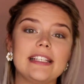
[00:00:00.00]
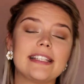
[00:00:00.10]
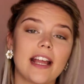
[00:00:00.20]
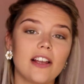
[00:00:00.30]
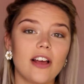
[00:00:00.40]

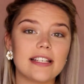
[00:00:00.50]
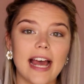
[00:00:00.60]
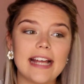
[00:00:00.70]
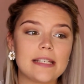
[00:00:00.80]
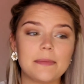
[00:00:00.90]
second last
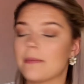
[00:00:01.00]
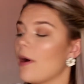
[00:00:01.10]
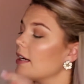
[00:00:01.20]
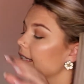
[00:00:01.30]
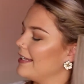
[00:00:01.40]
item in the
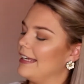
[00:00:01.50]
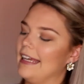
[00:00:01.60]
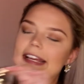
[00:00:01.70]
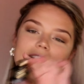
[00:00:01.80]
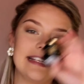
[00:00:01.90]
box
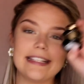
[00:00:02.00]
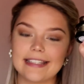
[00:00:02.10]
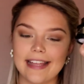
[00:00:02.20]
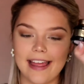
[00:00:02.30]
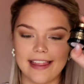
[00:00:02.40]
is
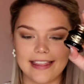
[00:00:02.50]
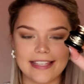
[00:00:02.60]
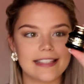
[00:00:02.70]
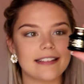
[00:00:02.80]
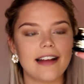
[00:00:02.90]

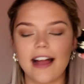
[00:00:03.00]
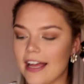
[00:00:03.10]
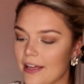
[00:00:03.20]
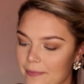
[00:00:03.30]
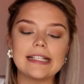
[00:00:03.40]
this little
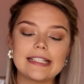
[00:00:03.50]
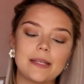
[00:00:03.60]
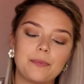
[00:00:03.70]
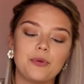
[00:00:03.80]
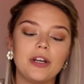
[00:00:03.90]
guy. It's the
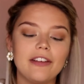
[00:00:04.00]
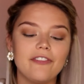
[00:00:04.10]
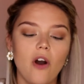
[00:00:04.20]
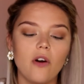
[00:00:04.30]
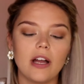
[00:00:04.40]
Pretty
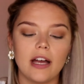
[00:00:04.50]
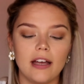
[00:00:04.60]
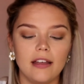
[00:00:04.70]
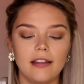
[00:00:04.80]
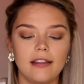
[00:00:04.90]

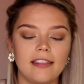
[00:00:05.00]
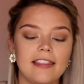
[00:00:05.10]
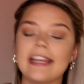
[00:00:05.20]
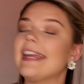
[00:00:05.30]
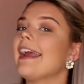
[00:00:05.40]
Vulgar
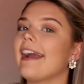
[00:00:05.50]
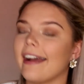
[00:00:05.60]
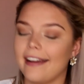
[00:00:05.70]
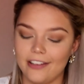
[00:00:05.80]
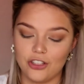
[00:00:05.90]
The Ink
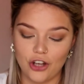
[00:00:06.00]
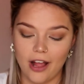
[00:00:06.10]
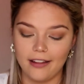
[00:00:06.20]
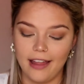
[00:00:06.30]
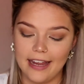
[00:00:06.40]

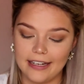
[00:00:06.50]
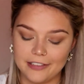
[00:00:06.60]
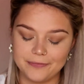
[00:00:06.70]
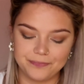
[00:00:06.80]
Gel Liner.